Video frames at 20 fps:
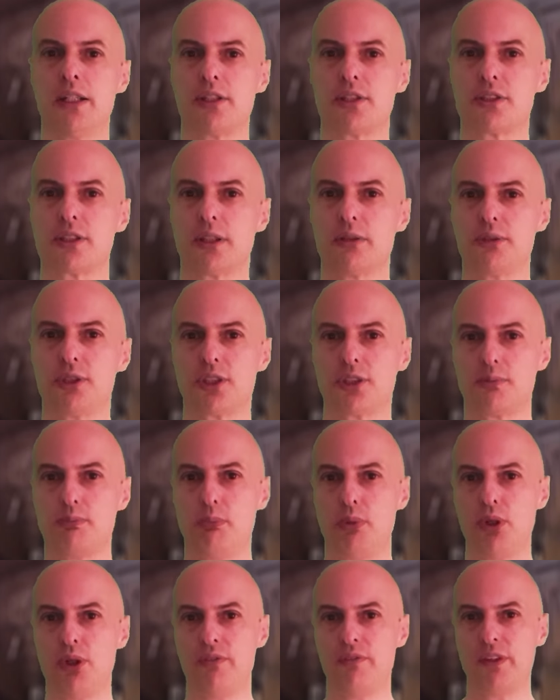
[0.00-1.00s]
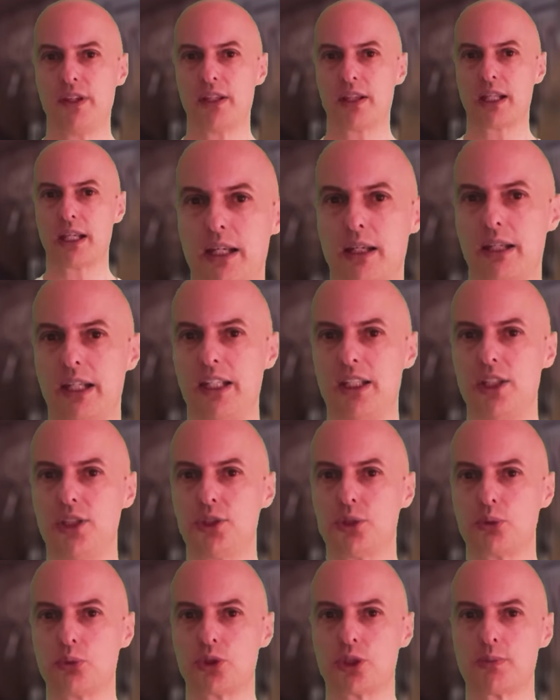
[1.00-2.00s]
So just moving that
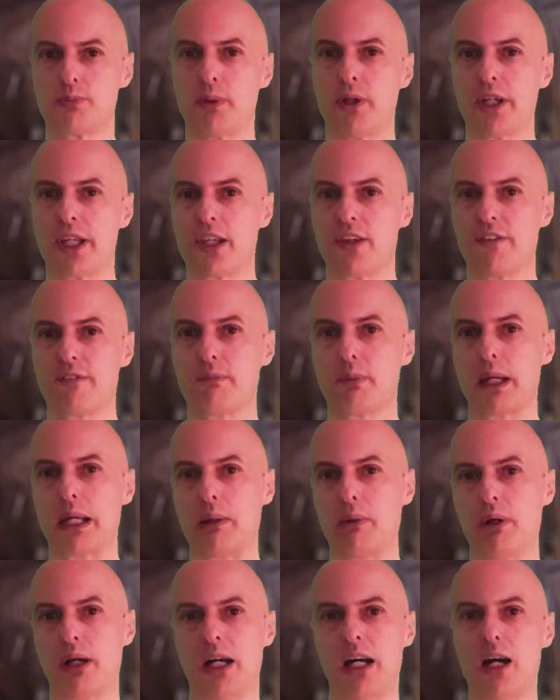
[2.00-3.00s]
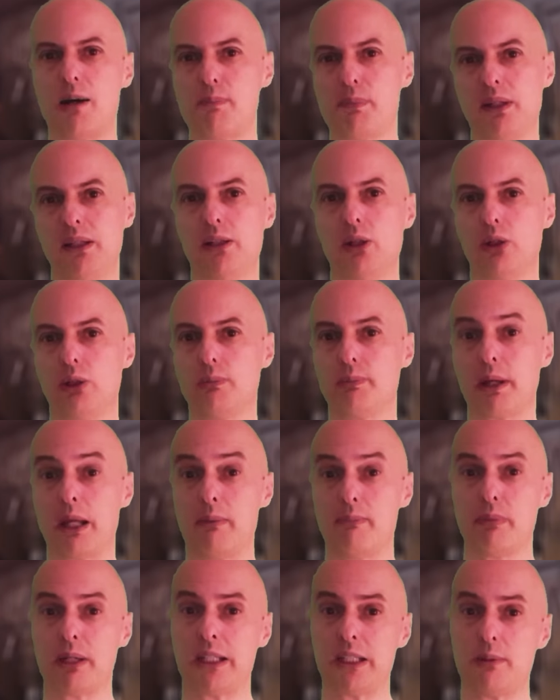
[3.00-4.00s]
initial spike of power up a little
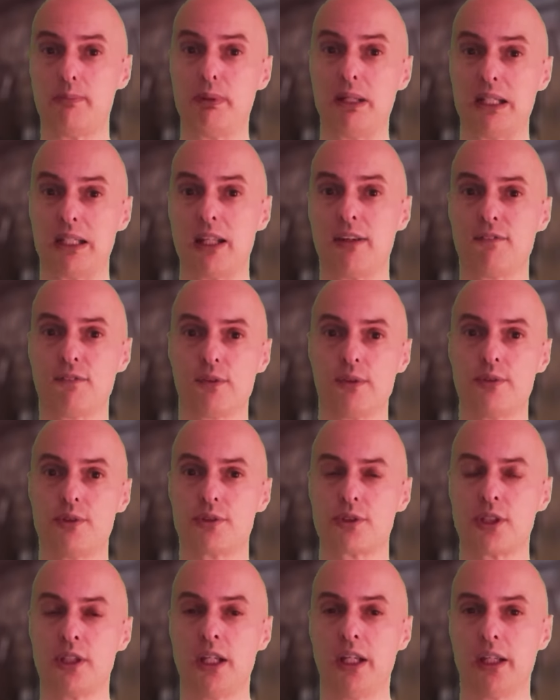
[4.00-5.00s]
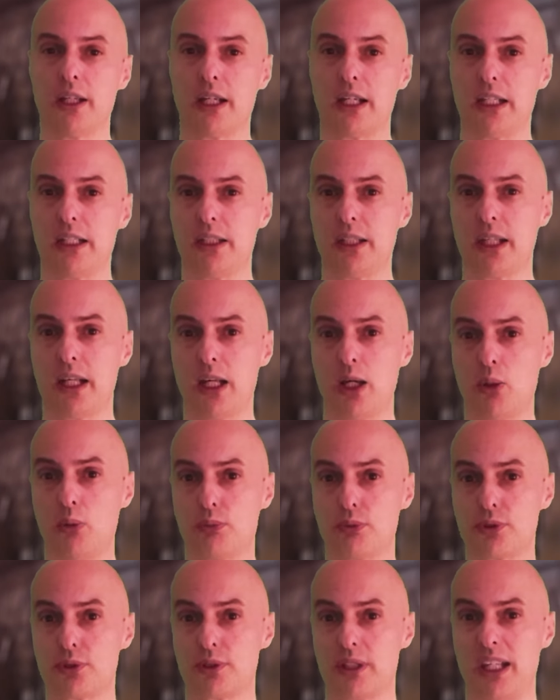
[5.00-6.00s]
bit made a big difference, and it
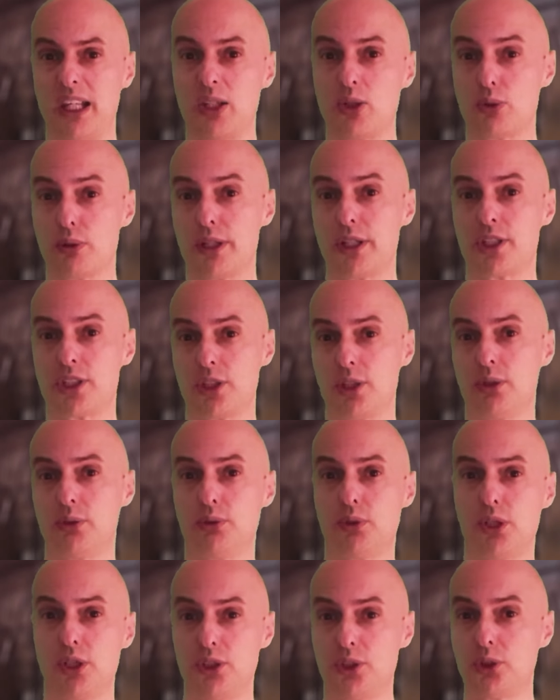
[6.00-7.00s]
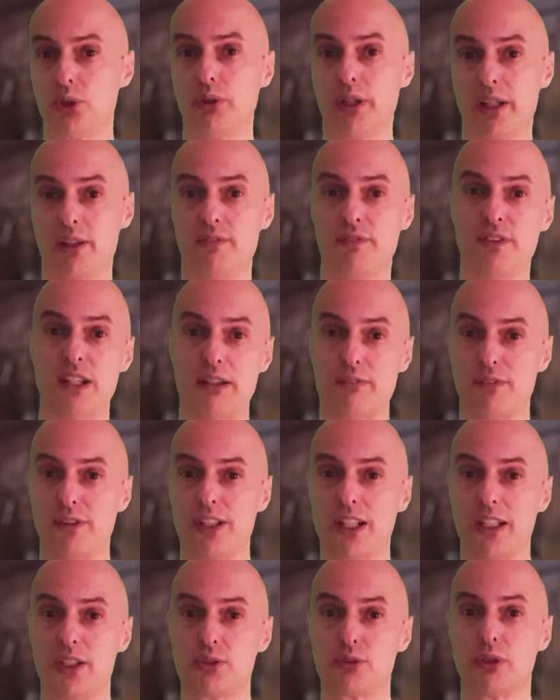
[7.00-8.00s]
helped increase your joy of
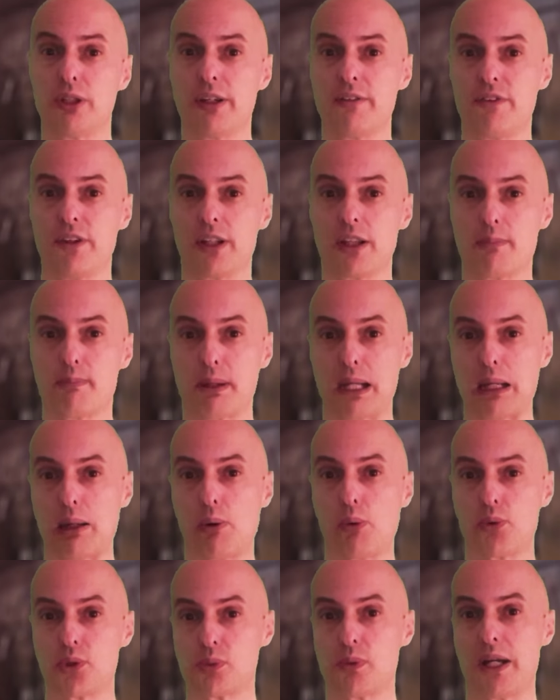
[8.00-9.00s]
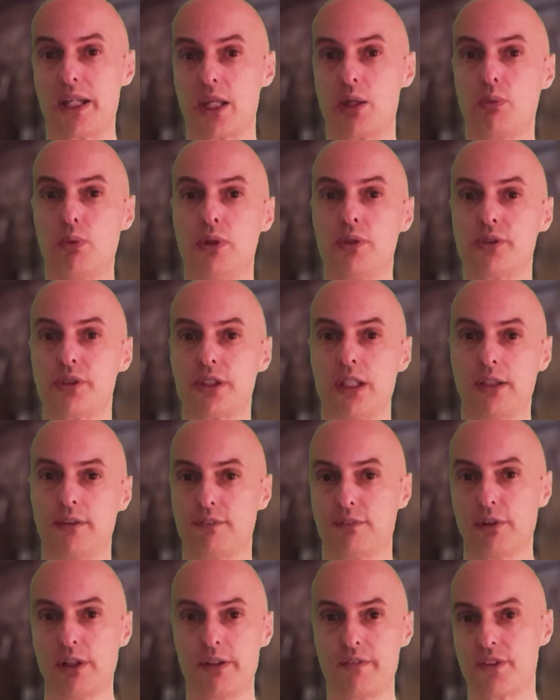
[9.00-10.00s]
everyday driving. The power was where you wanted
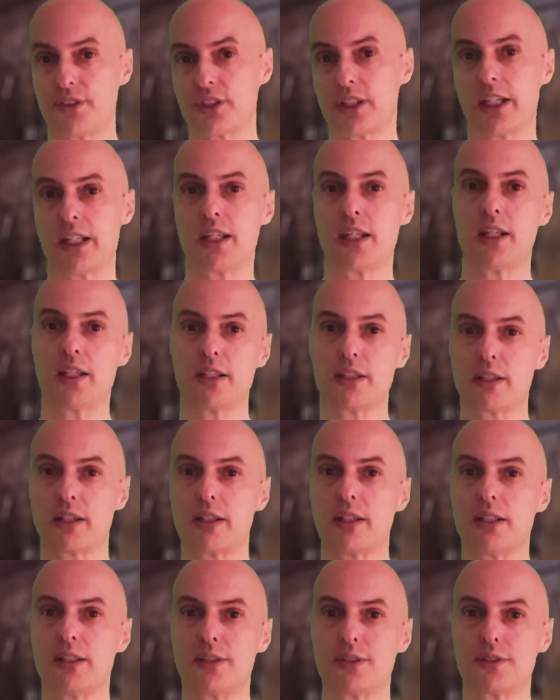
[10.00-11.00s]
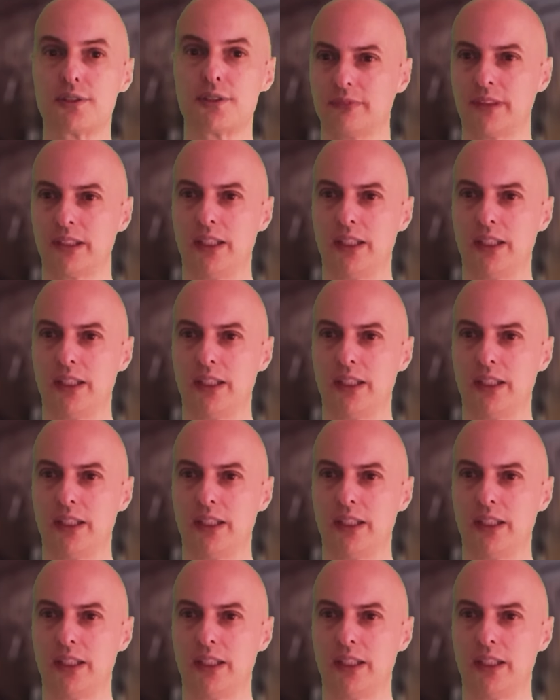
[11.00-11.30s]
for overtaking other cars.